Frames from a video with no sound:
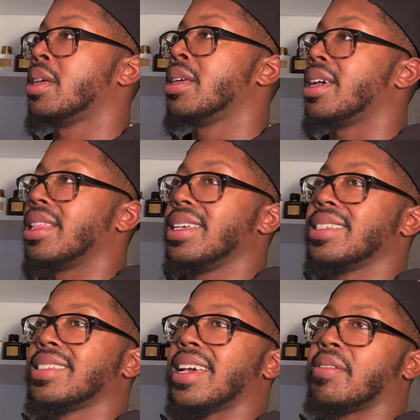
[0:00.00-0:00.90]
At
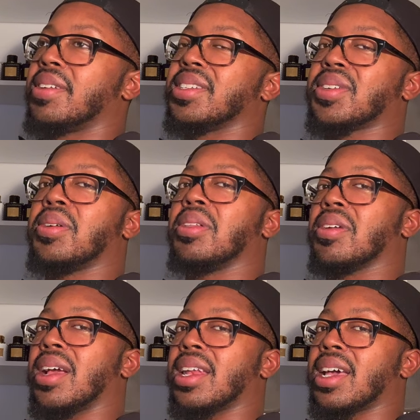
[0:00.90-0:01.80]
least like when it's cooler
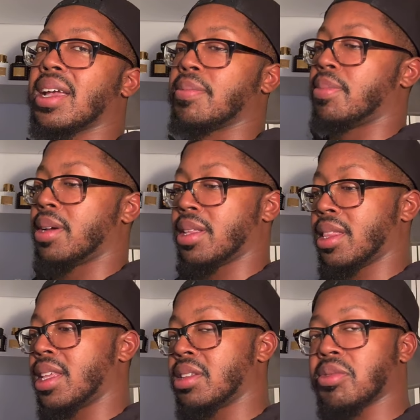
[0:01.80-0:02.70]
at night, but
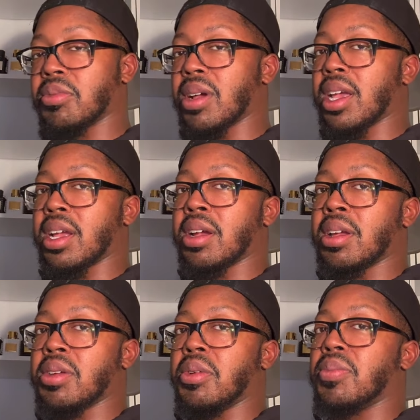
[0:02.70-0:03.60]
this one right here,
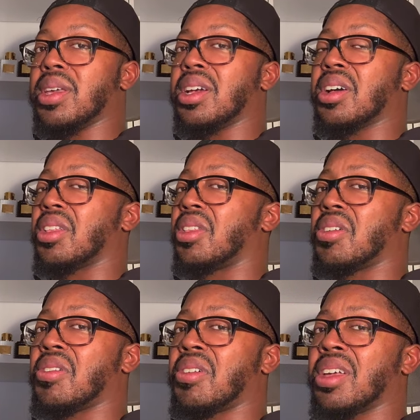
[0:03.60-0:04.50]
you will be
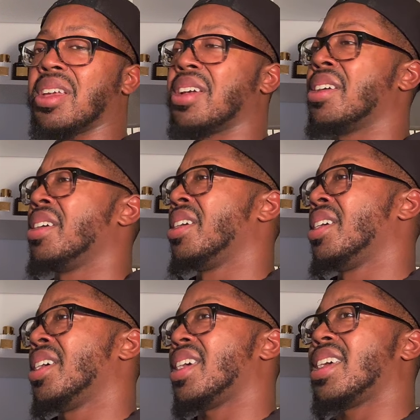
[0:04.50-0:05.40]
clawing
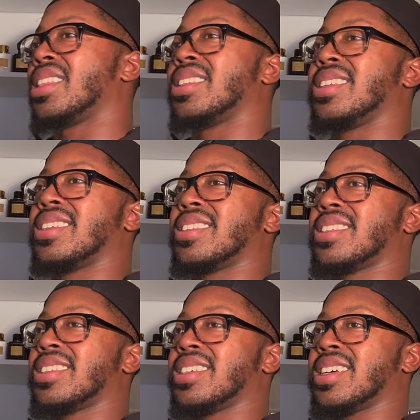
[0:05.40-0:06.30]
and
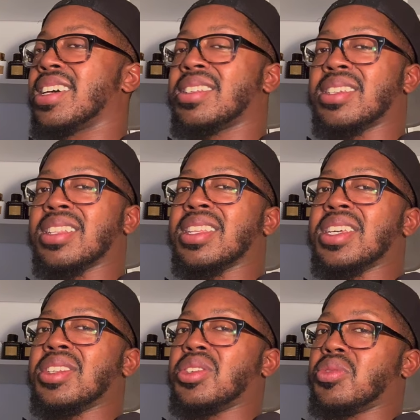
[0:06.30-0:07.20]

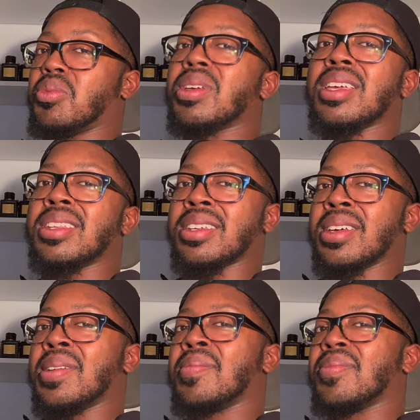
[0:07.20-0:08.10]
disgustingly sweet
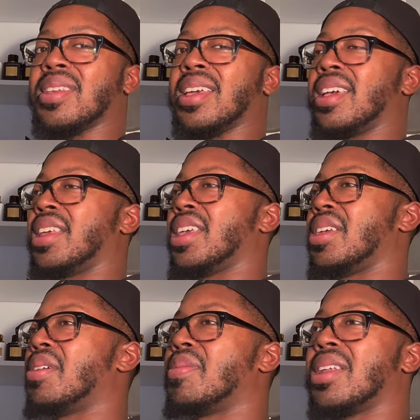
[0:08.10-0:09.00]
and
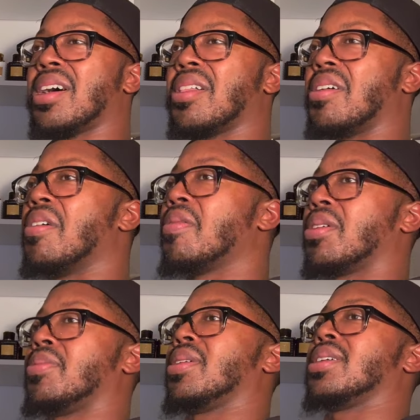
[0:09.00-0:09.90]
human all over
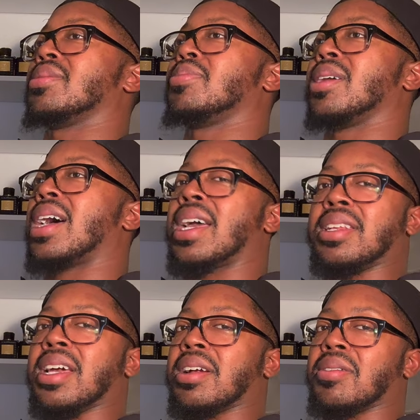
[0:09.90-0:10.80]
the place, but I
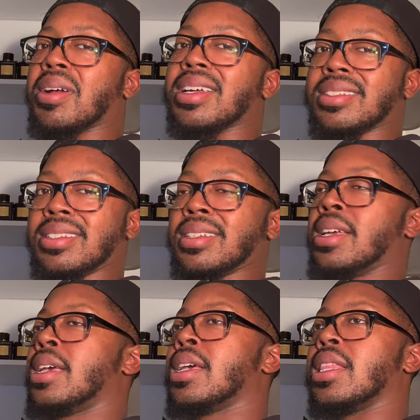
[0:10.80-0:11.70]
digress.
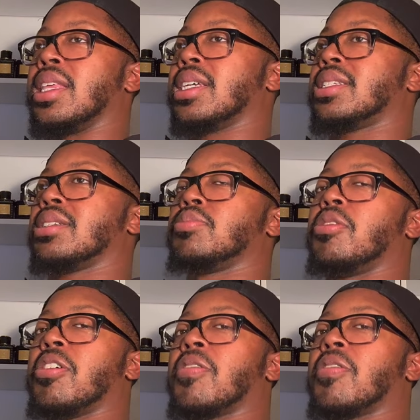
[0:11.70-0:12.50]
This is more